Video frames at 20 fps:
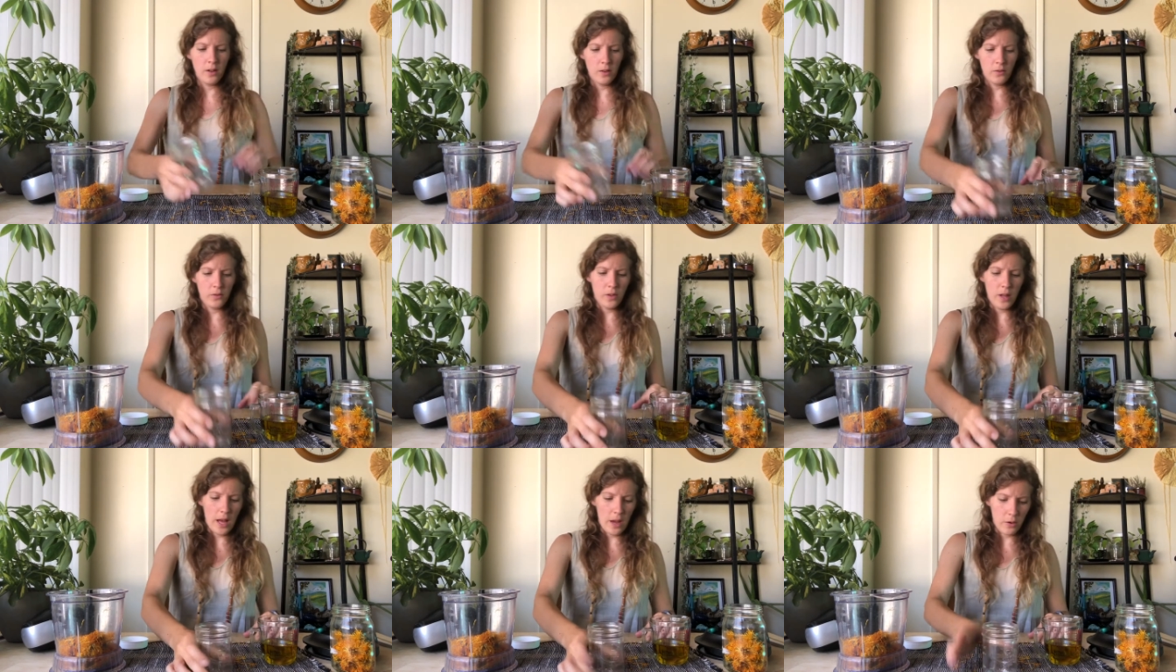
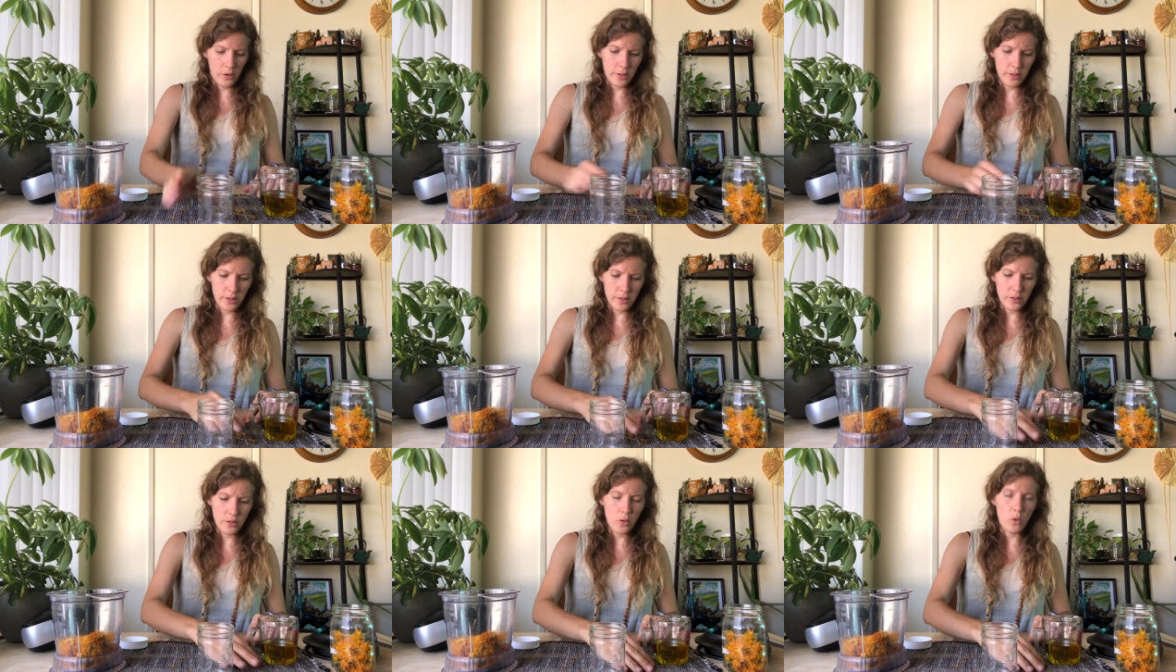
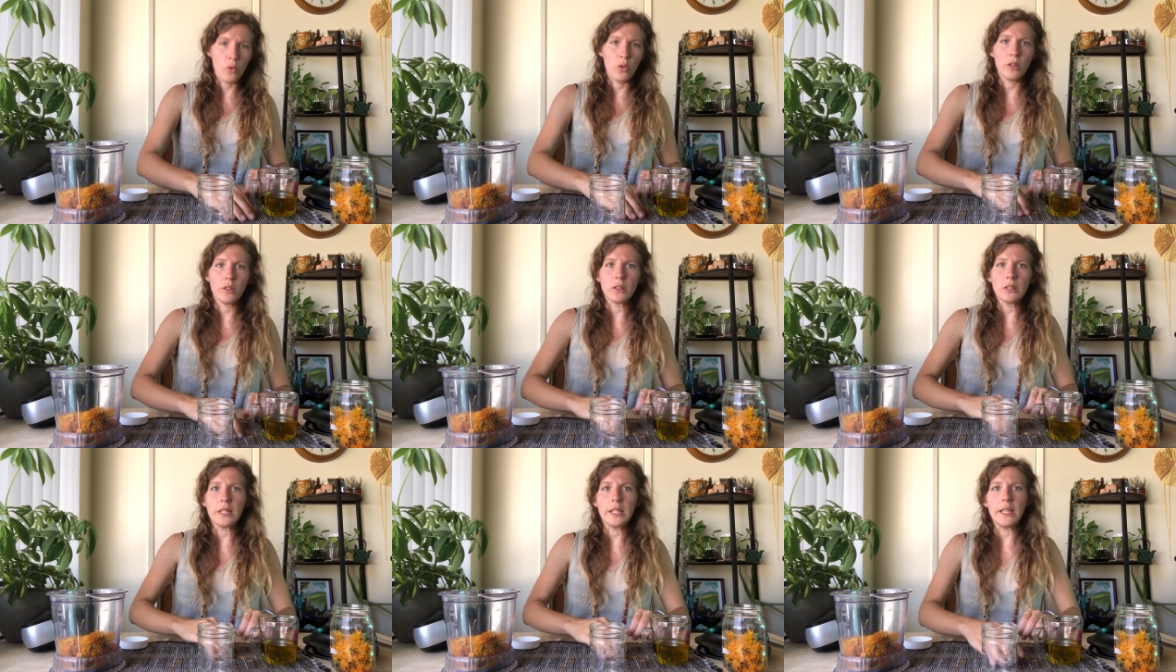flowers
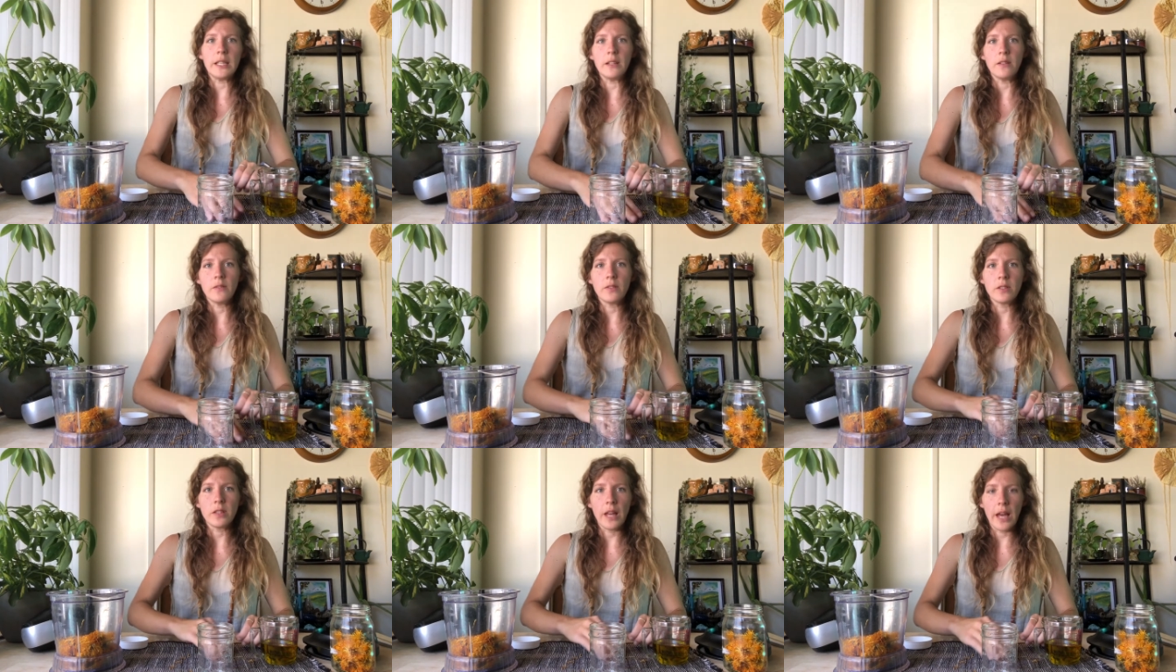or
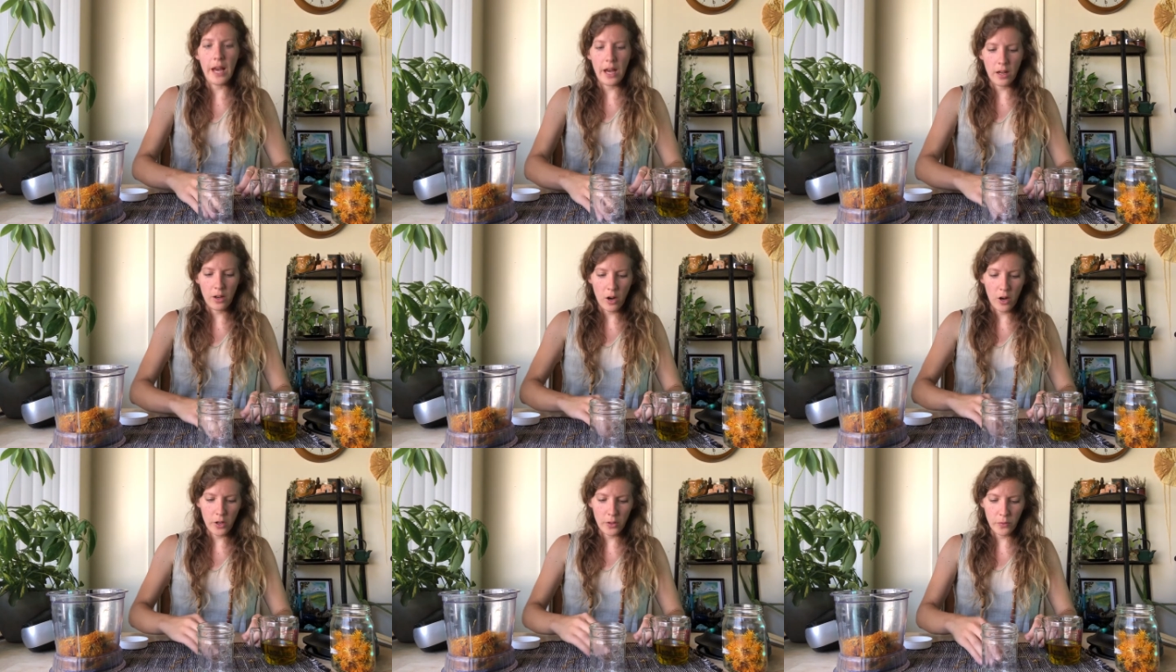leaves
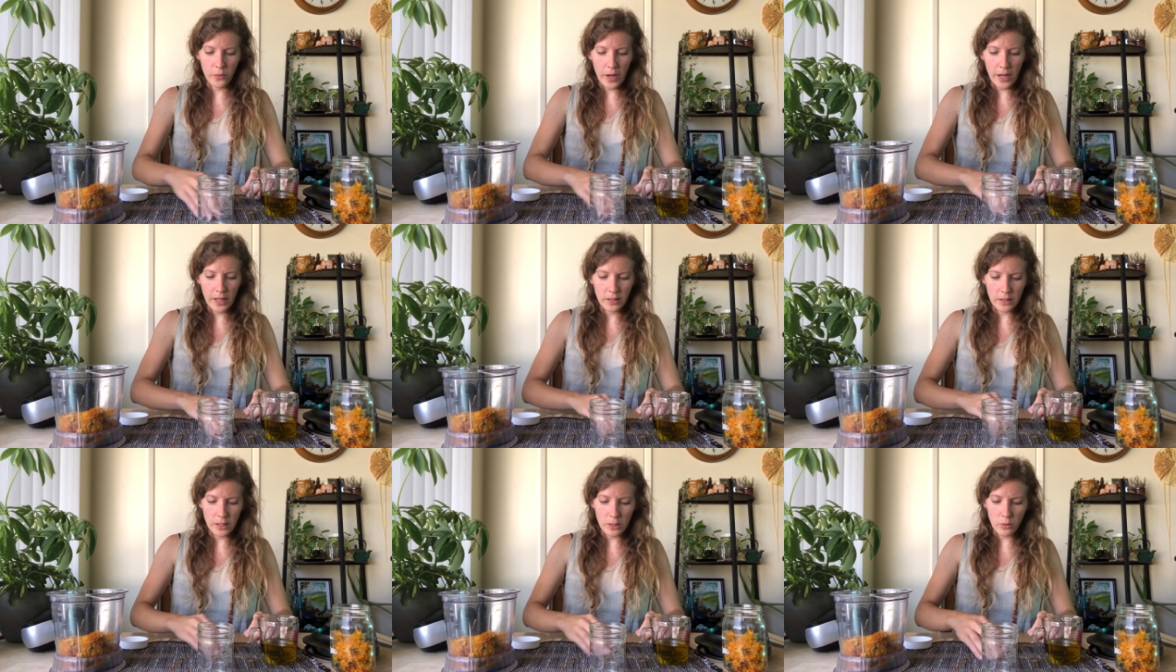that are
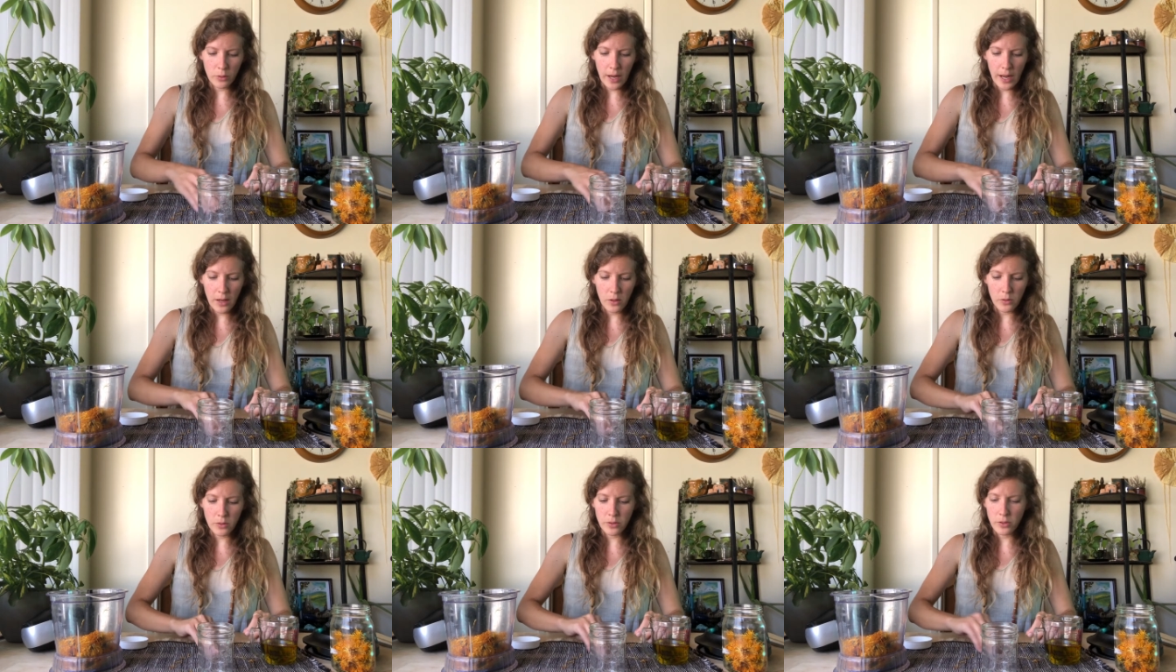finely
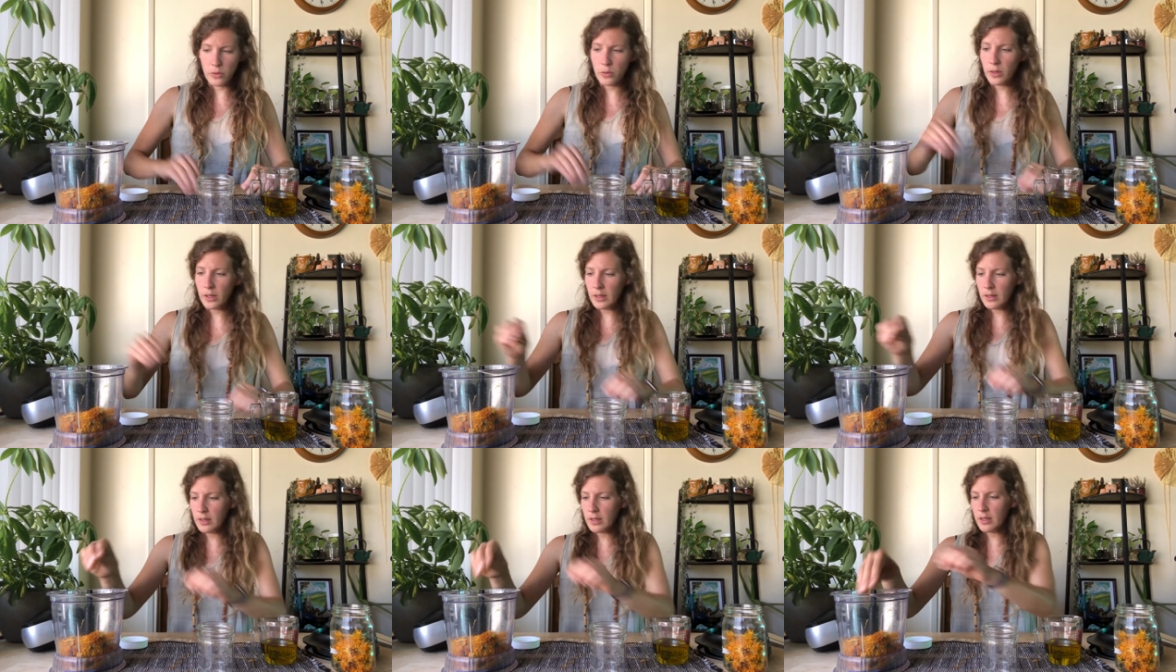ground, you
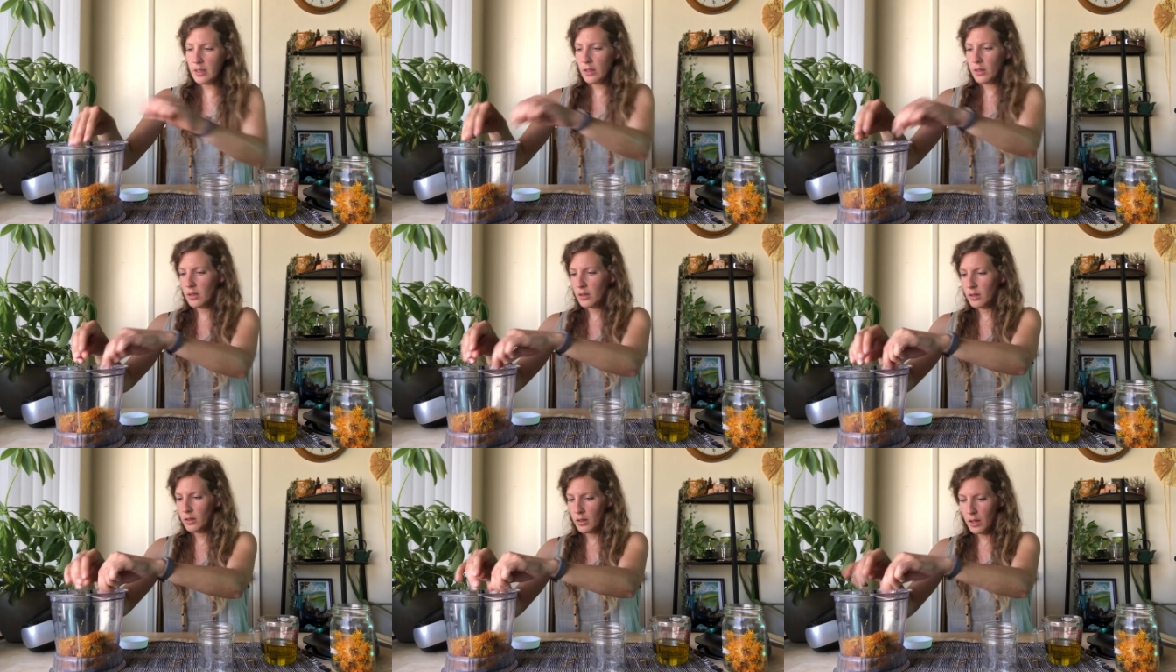can
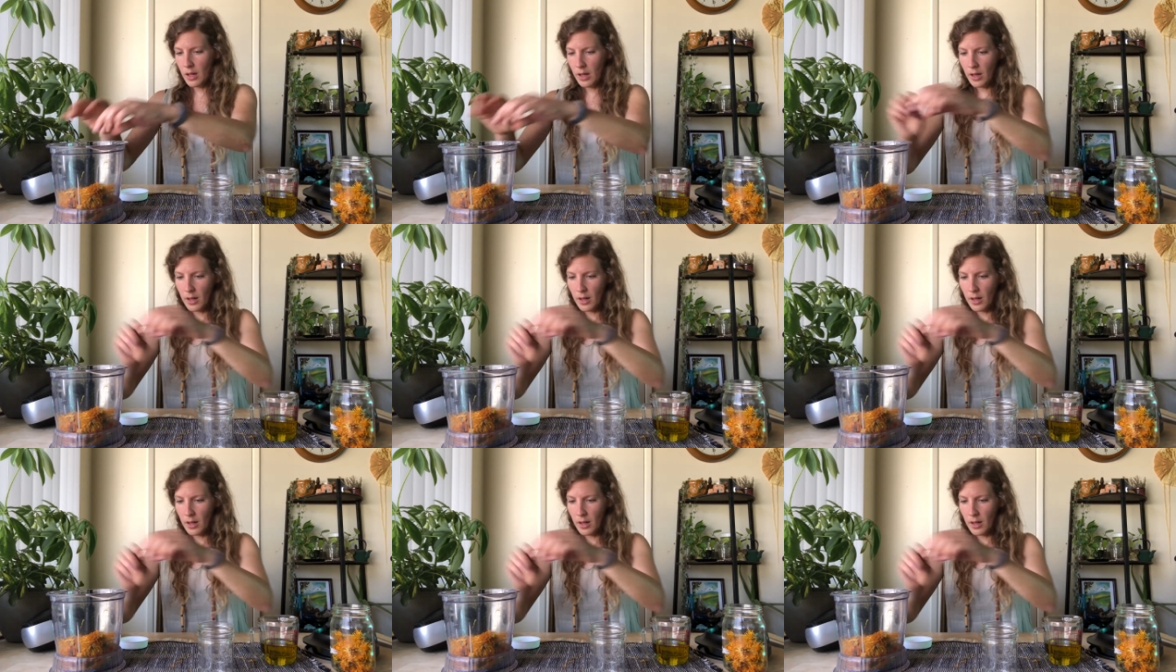still